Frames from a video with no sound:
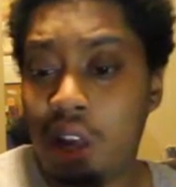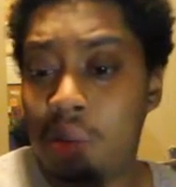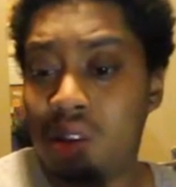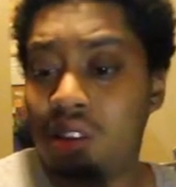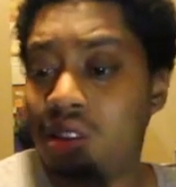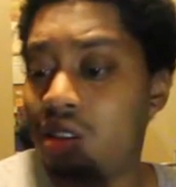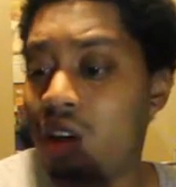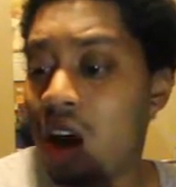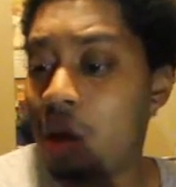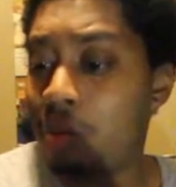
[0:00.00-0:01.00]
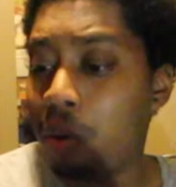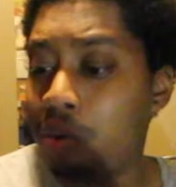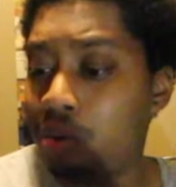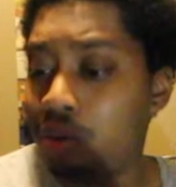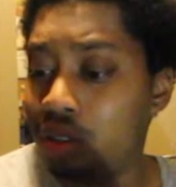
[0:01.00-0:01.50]
I mean, I
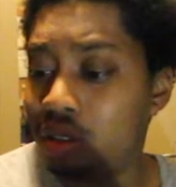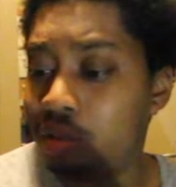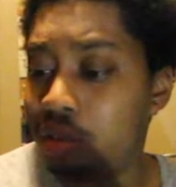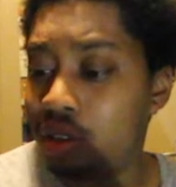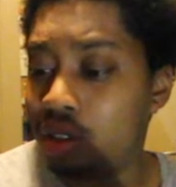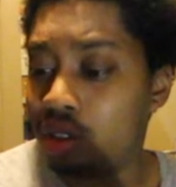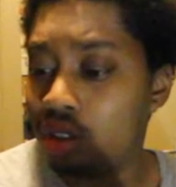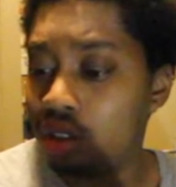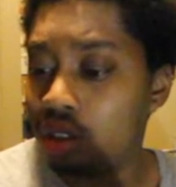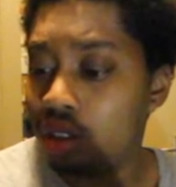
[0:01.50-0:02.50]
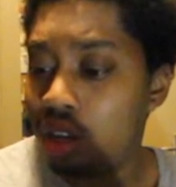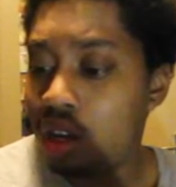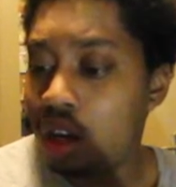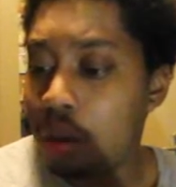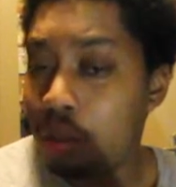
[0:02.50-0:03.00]
probably wouldn't put this on,
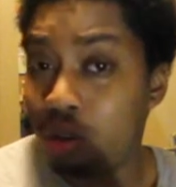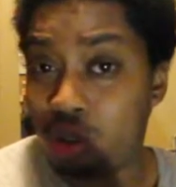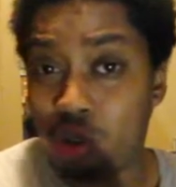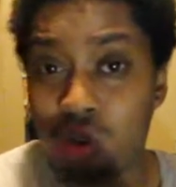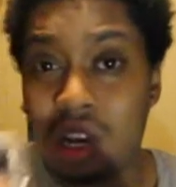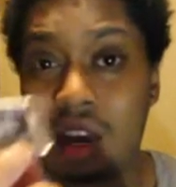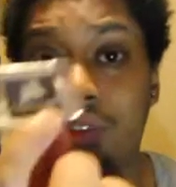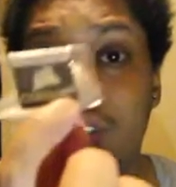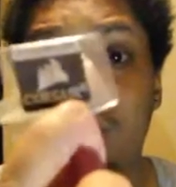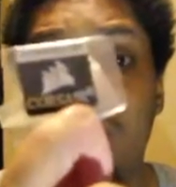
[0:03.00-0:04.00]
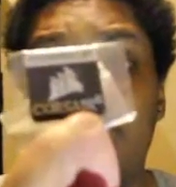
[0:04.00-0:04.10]
but it's cool to have it.